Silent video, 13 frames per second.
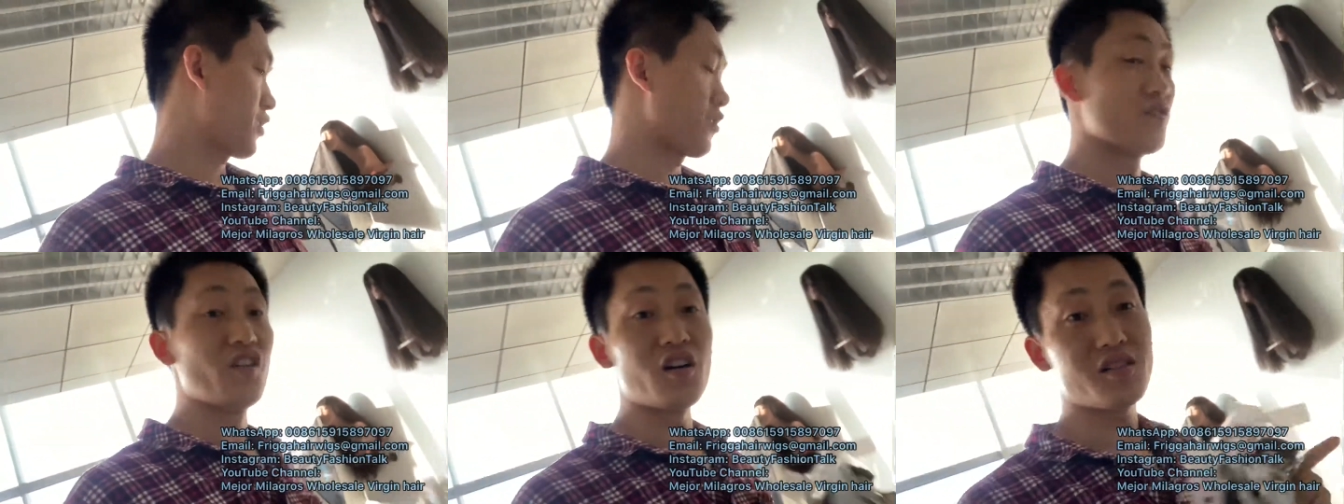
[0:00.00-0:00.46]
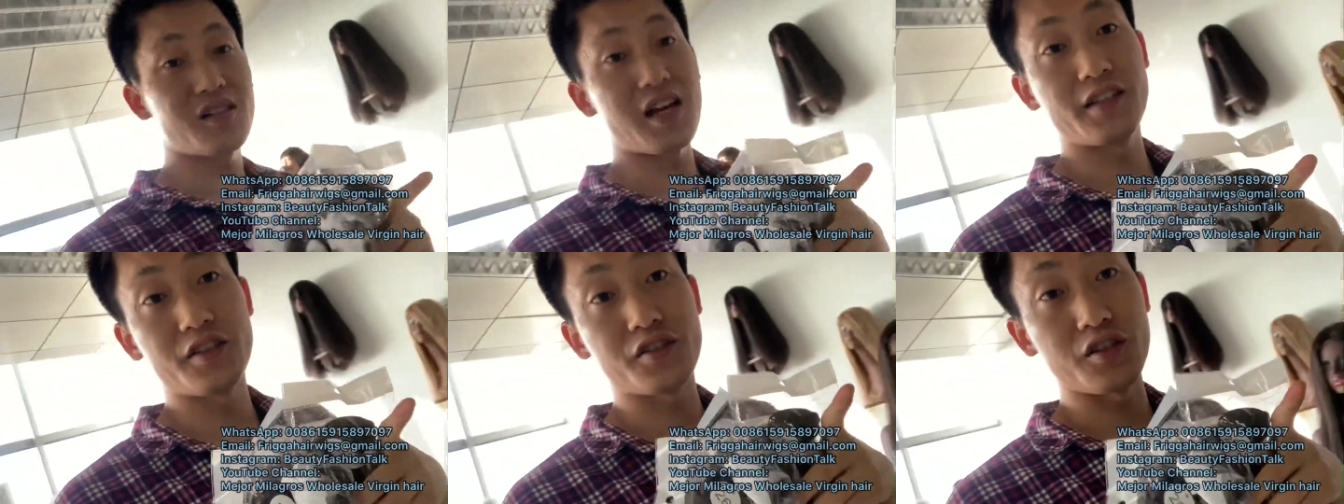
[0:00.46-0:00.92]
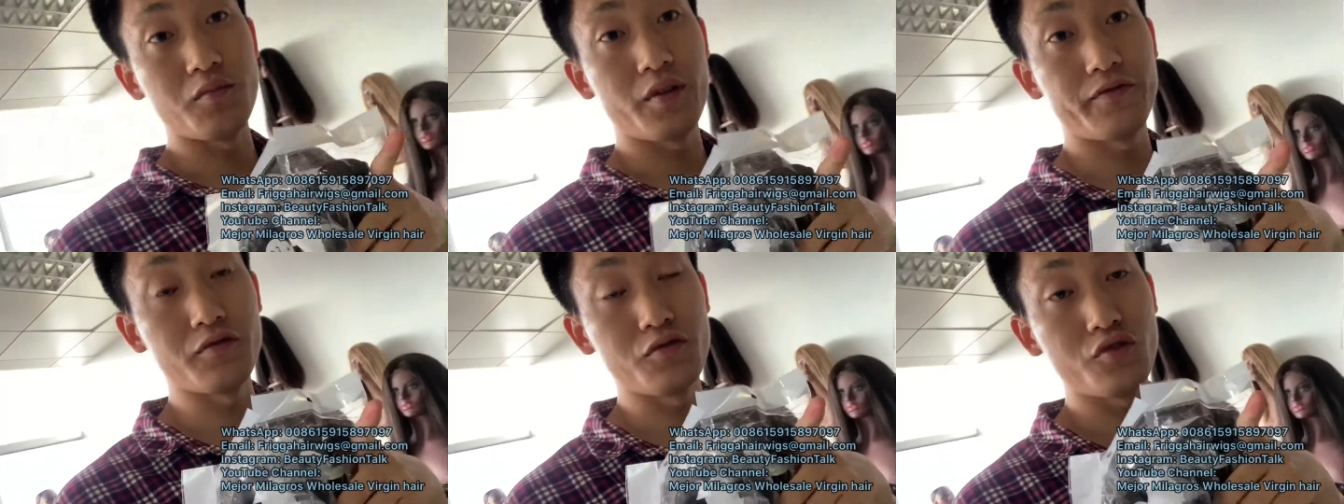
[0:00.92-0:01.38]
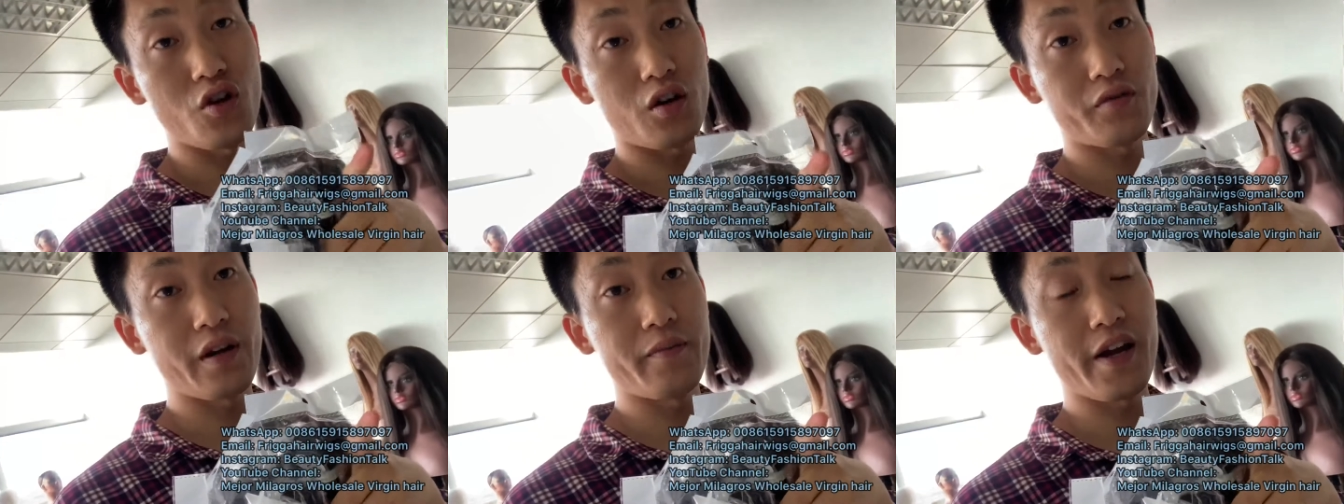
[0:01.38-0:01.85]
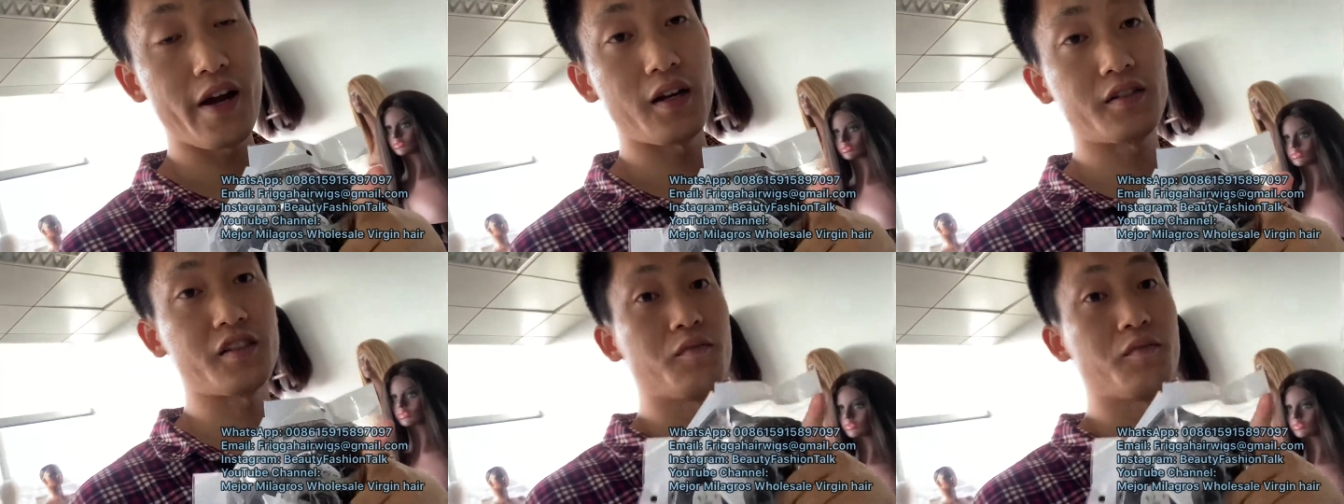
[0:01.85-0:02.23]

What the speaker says: Not like the super full John Remy hair.